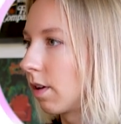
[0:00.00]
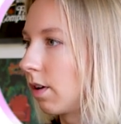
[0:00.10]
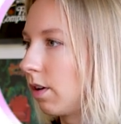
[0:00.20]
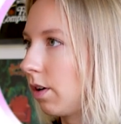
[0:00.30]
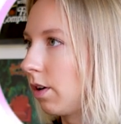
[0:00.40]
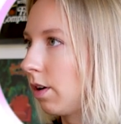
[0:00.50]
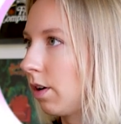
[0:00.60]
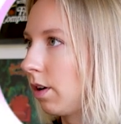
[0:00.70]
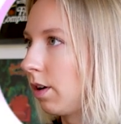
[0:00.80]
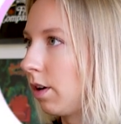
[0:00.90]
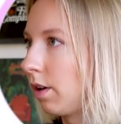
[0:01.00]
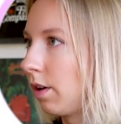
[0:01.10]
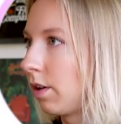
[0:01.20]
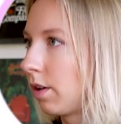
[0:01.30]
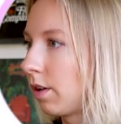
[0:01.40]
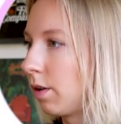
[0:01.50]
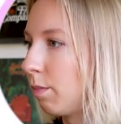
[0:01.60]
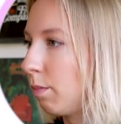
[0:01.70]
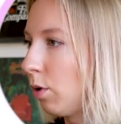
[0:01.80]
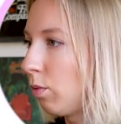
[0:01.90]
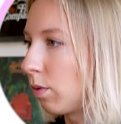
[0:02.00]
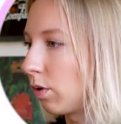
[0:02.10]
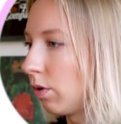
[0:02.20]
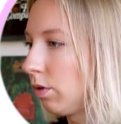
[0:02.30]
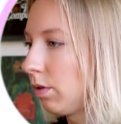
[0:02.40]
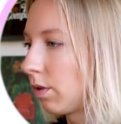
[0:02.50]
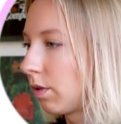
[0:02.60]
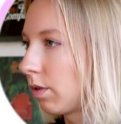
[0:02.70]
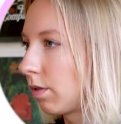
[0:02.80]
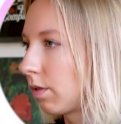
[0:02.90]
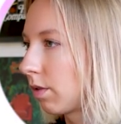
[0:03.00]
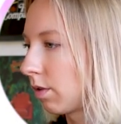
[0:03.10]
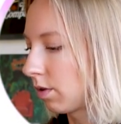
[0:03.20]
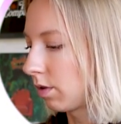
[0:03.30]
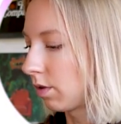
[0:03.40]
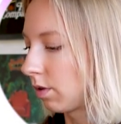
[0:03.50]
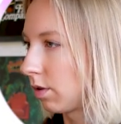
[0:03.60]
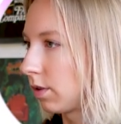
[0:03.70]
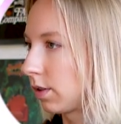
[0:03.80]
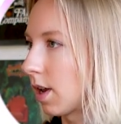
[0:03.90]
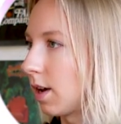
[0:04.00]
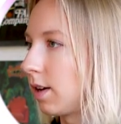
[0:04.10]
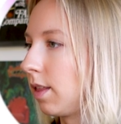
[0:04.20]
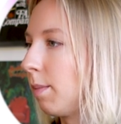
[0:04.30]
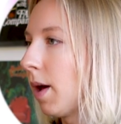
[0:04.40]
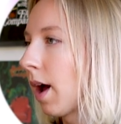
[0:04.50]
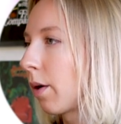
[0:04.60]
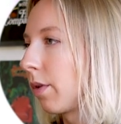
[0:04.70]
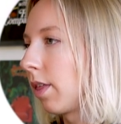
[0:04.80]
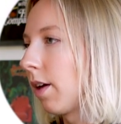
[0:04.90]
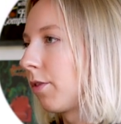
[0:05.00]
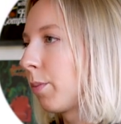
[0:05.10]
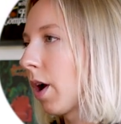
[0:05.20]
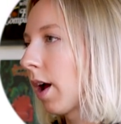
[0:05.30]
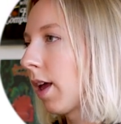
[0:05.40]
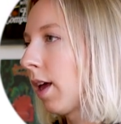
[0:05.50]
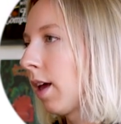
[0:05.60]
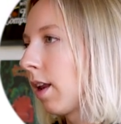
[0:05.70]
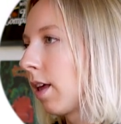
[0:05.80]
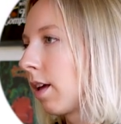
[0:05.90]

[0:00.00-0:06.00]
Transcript: on mobile, send it to the back with left bracket.